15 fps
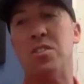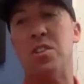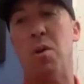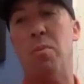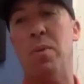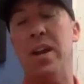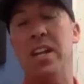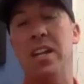
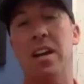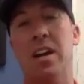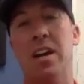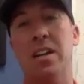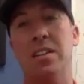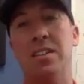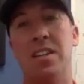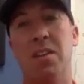many
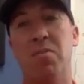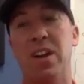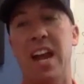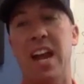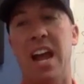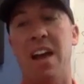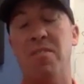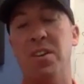different
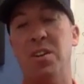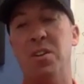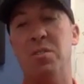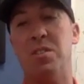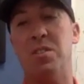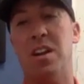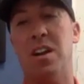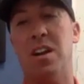
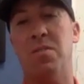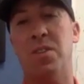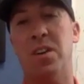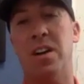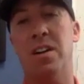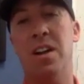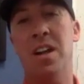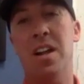avenues
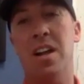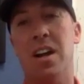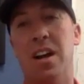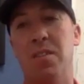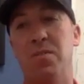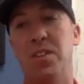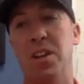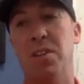of
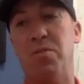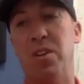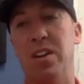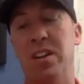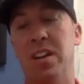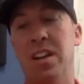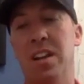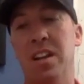
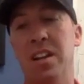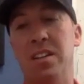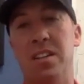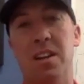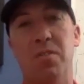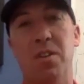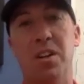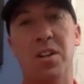different
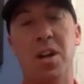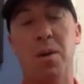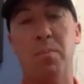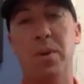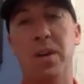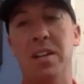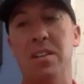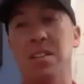
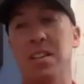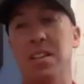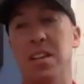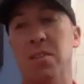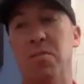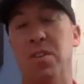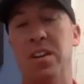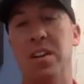companies and
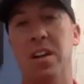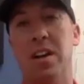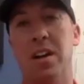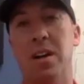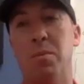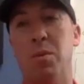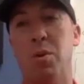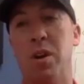different
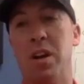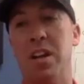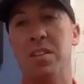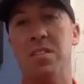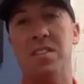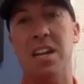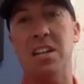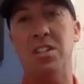
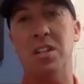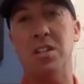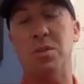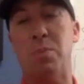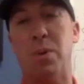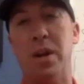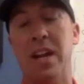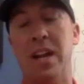organizations
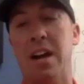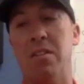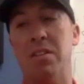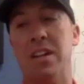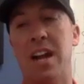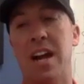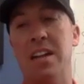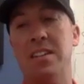putting out
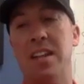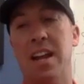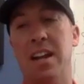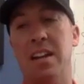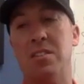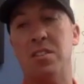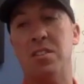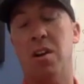content.
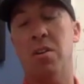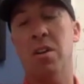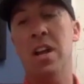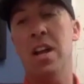And so